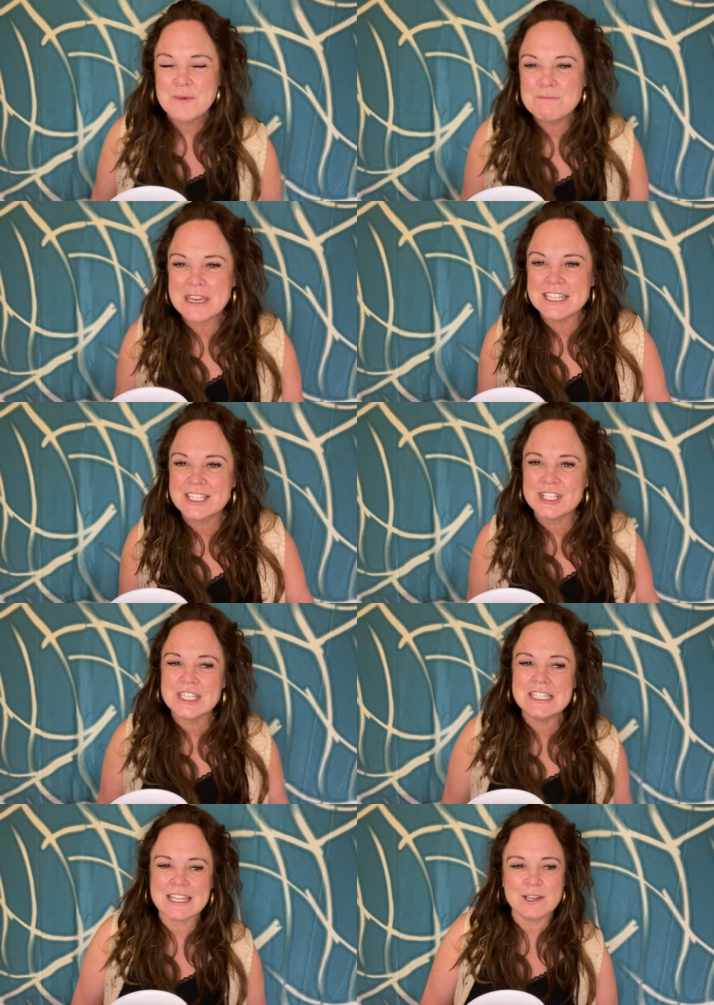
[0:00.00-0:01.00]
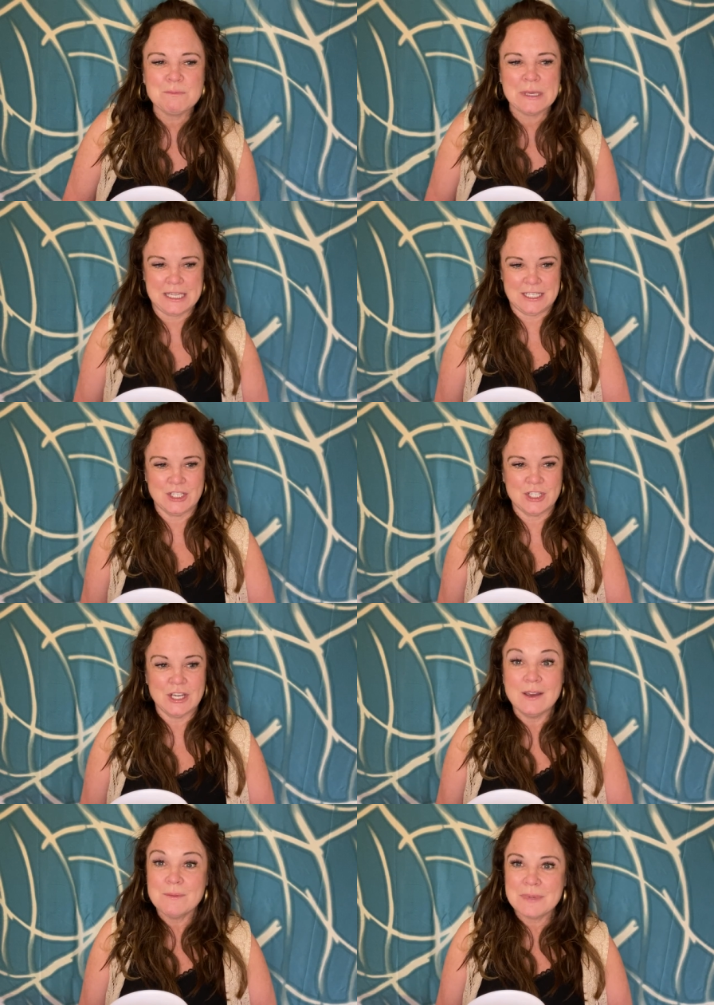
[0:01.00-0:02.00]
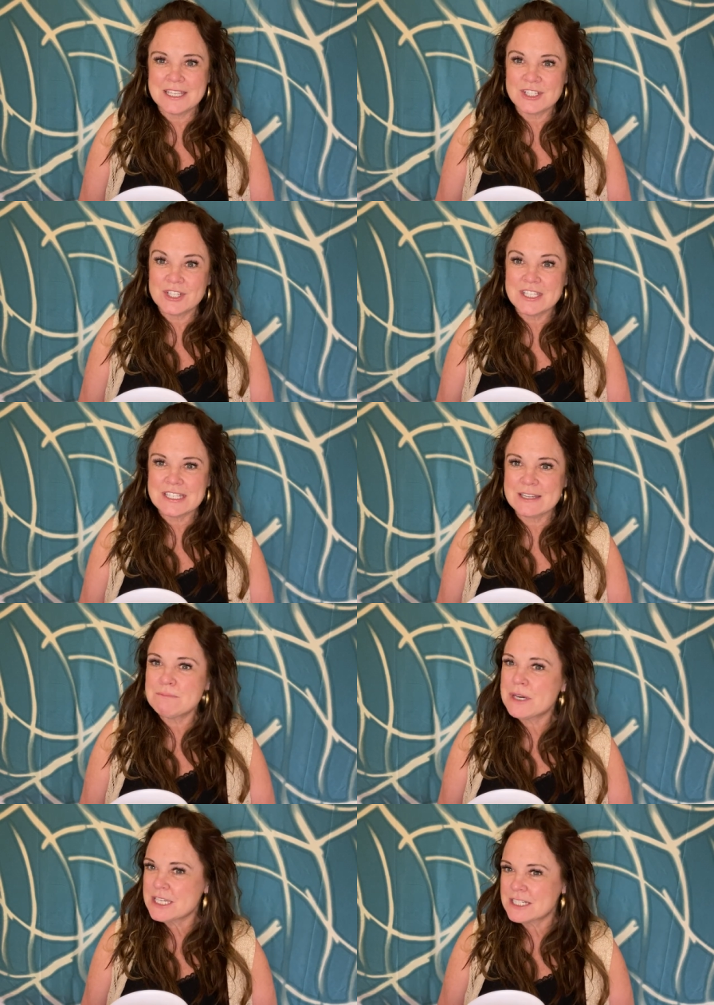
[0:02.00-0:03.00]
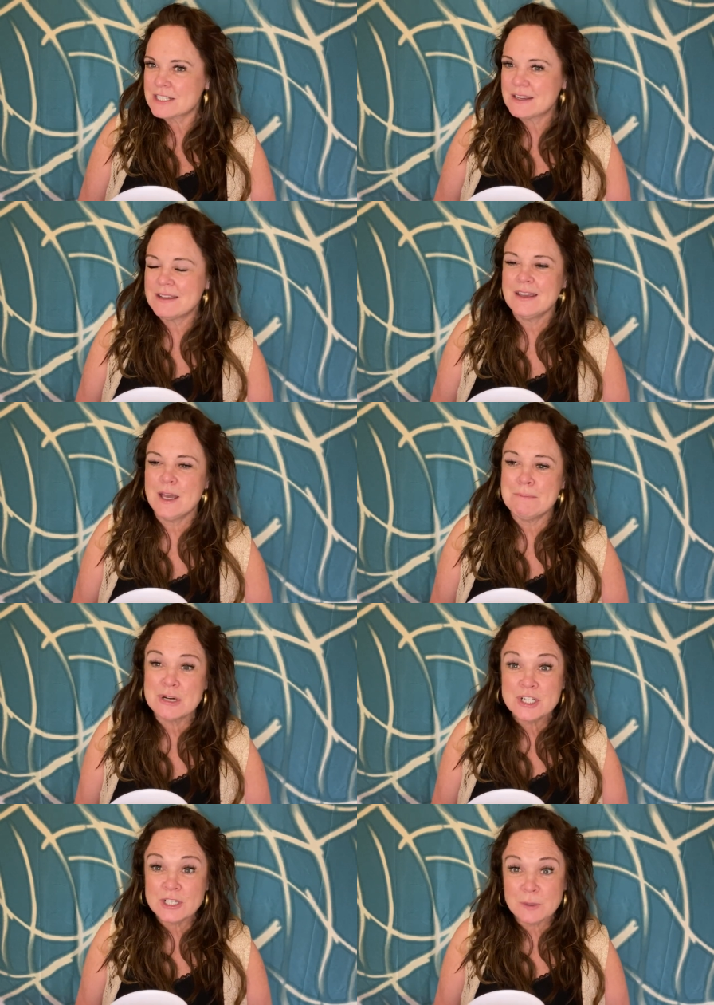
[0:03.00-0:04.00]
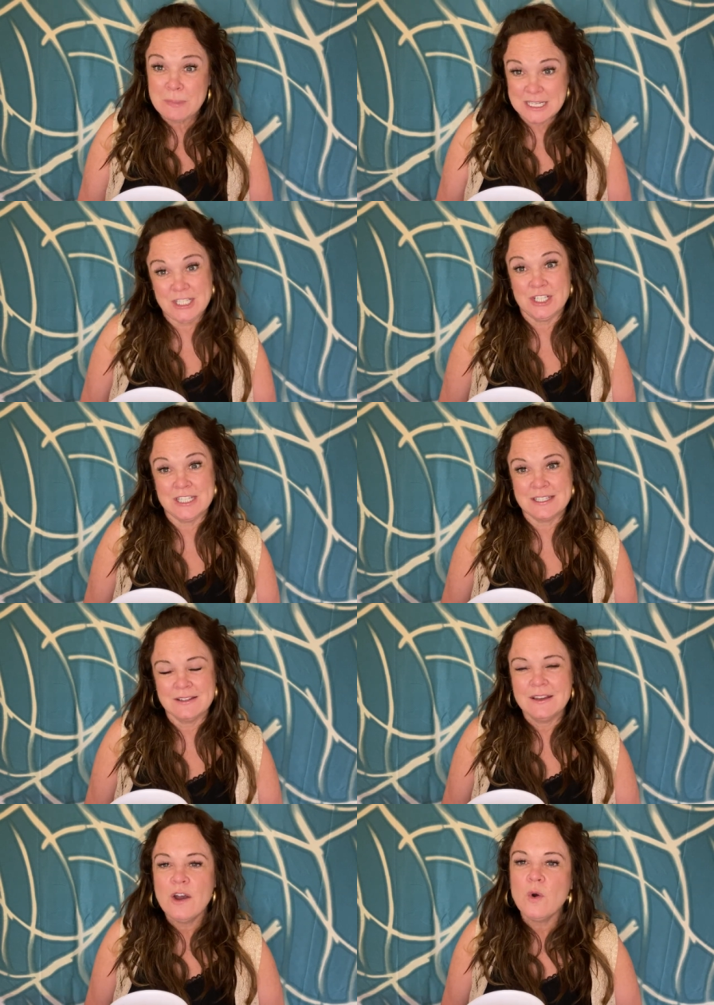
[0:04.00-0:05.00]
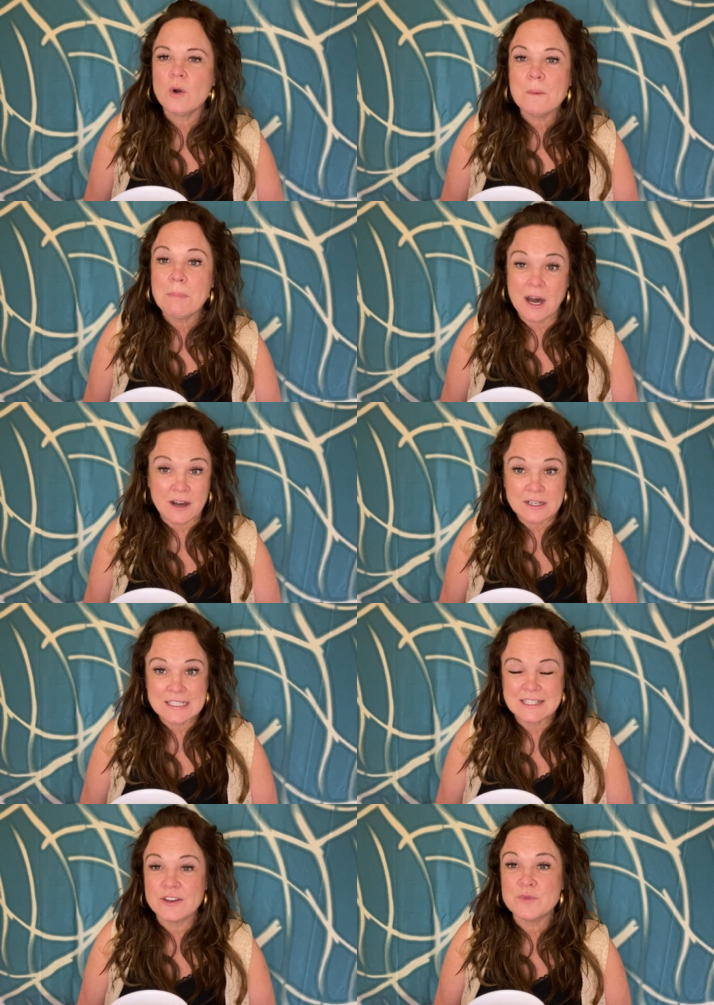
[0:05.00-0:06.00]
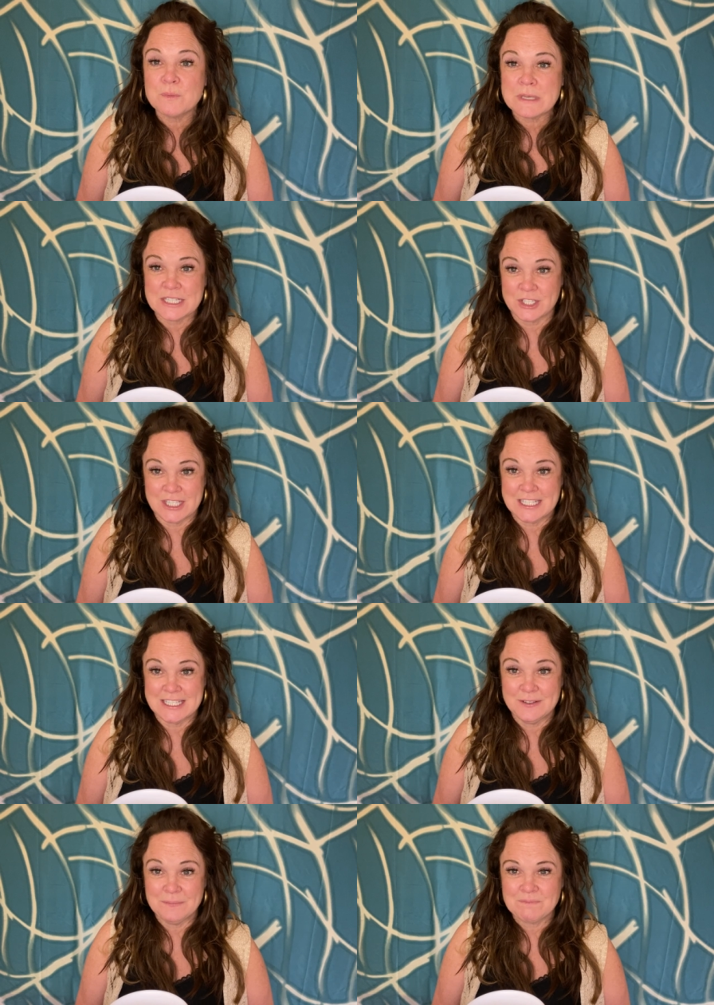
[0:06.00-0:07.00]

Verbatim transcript: Peaches and peach, peaches and peach. A bushel of peaches or a box of peaches.